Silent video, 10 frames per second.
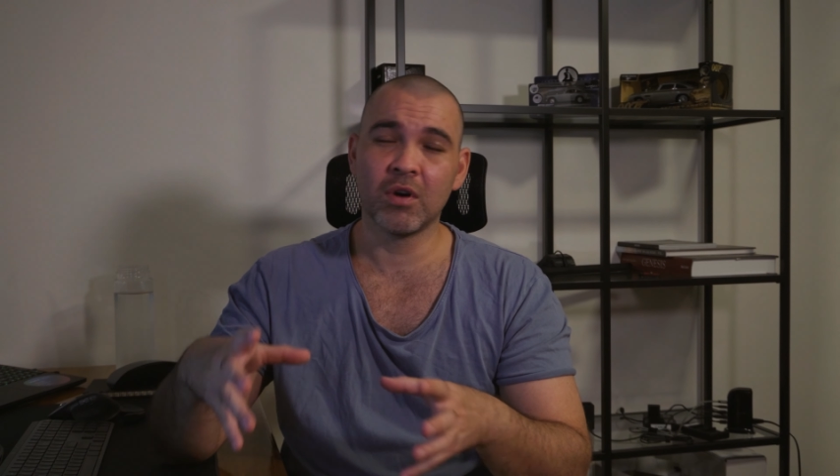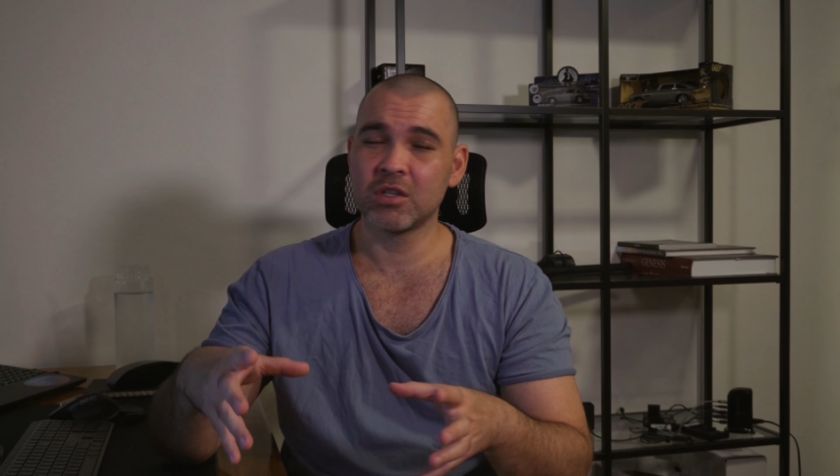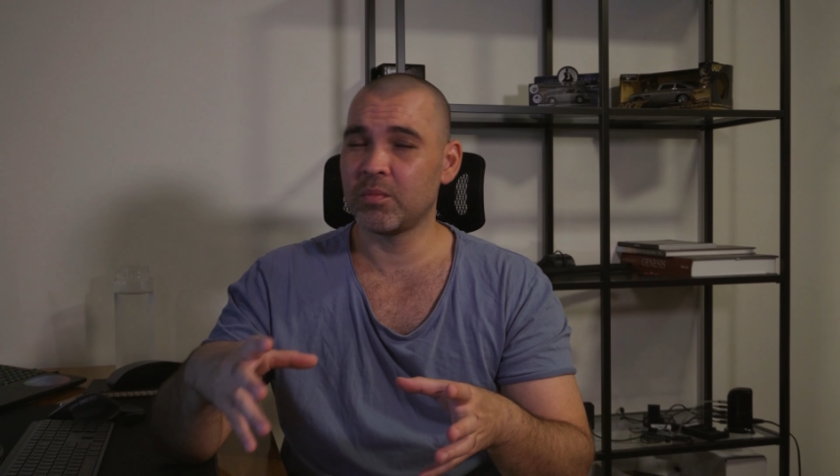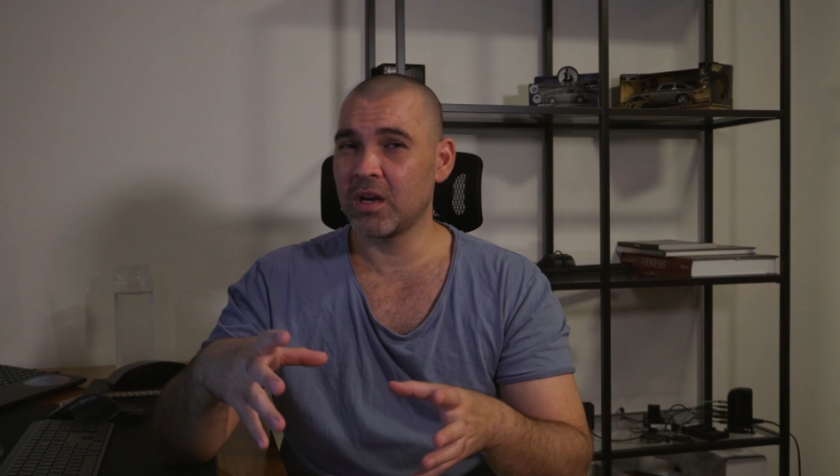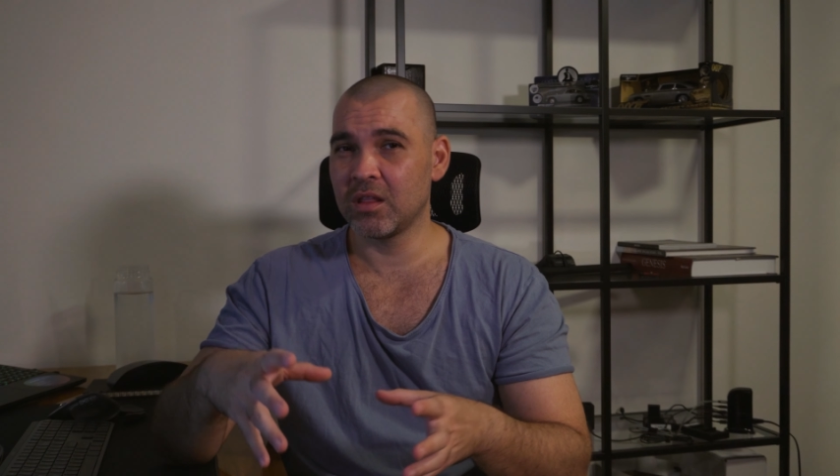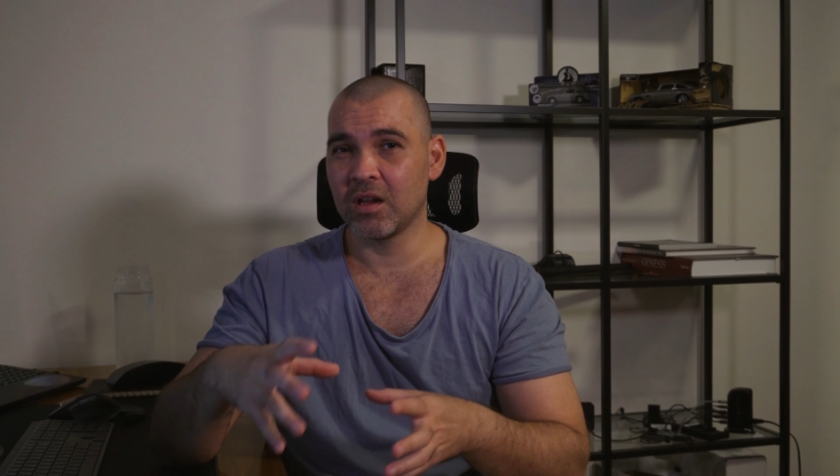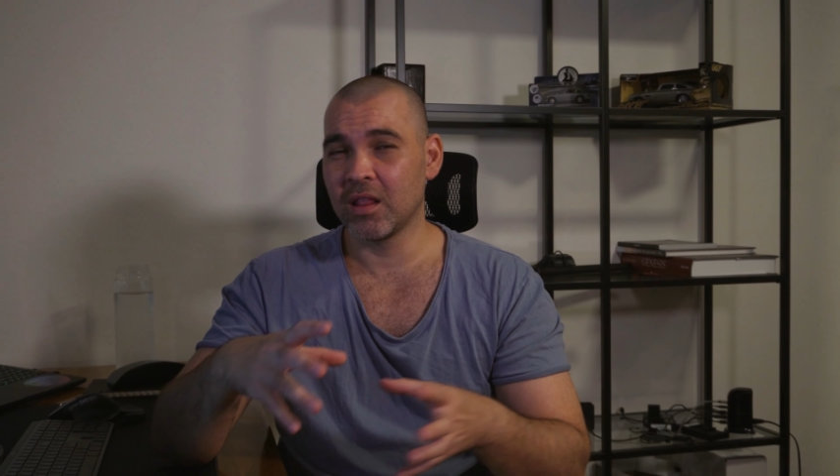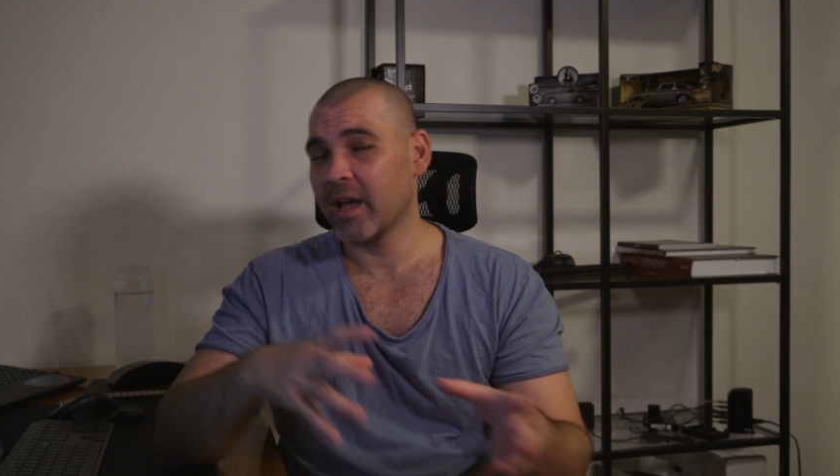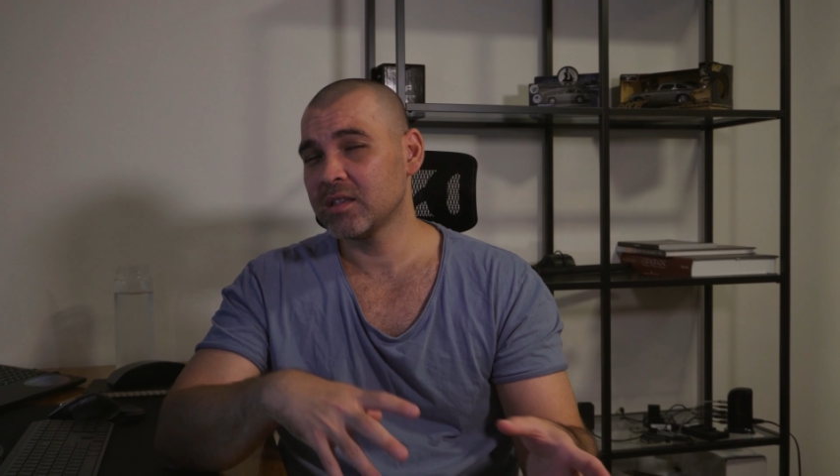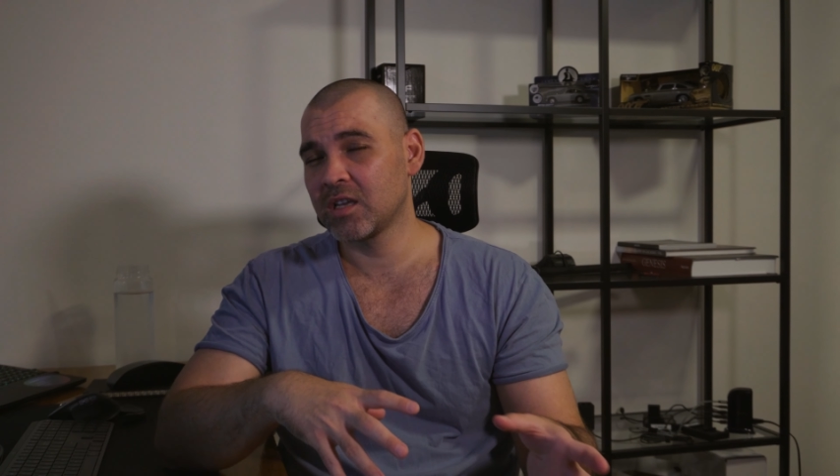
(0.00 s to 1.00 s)
much better than a
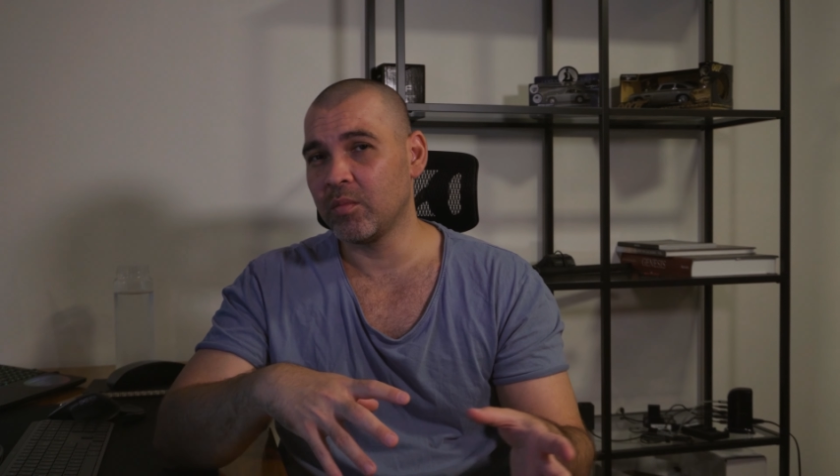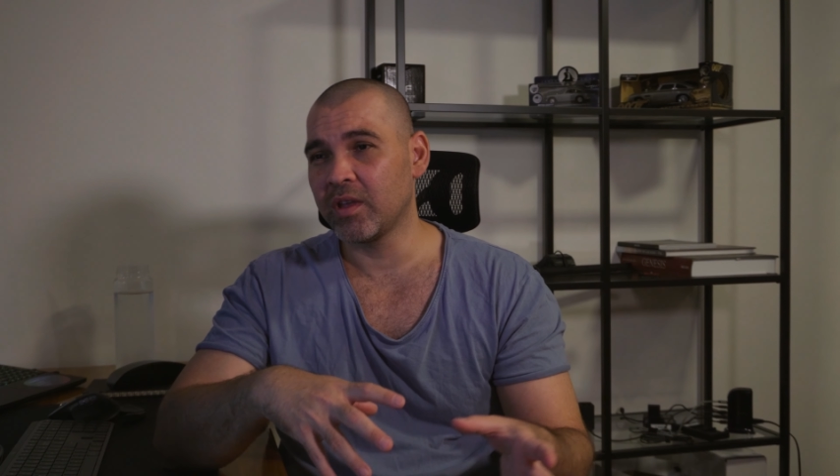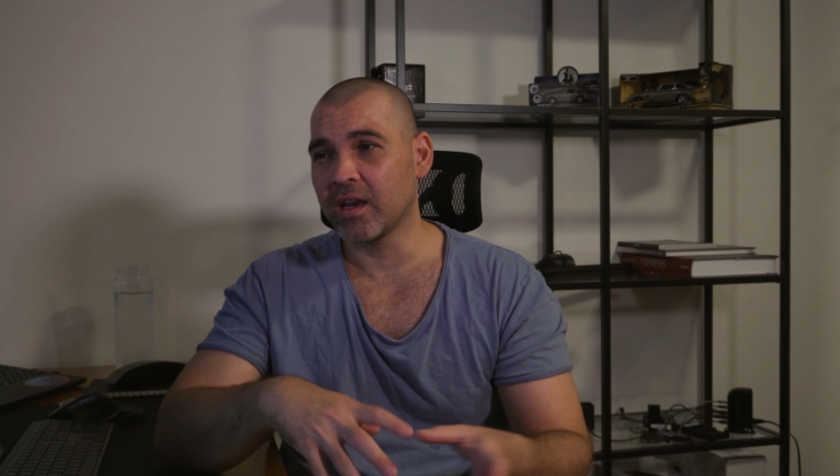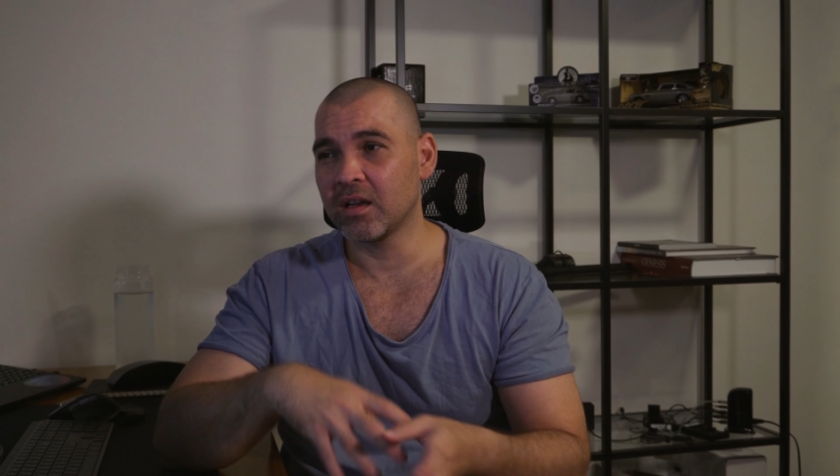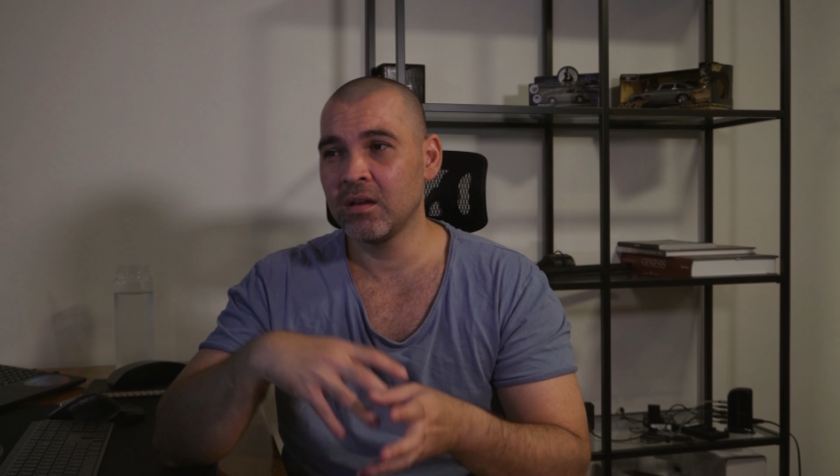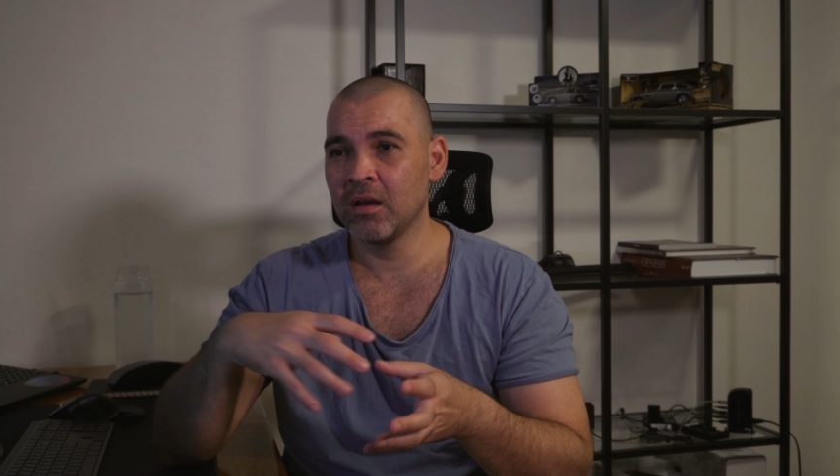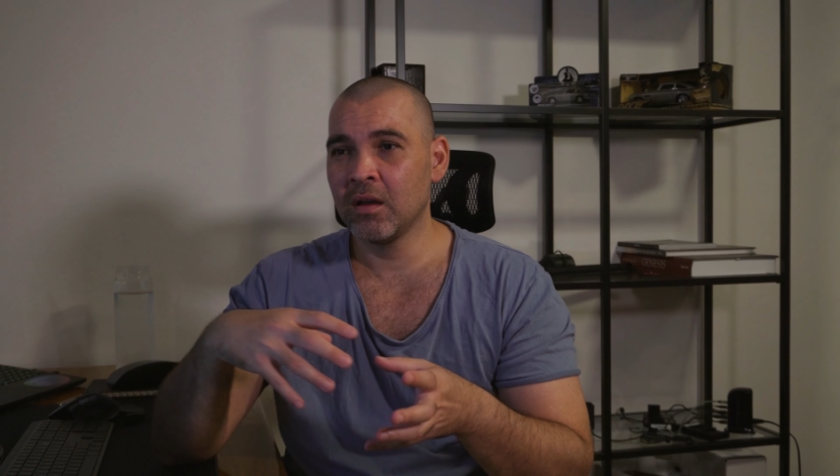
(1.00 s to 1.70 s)
landscape can.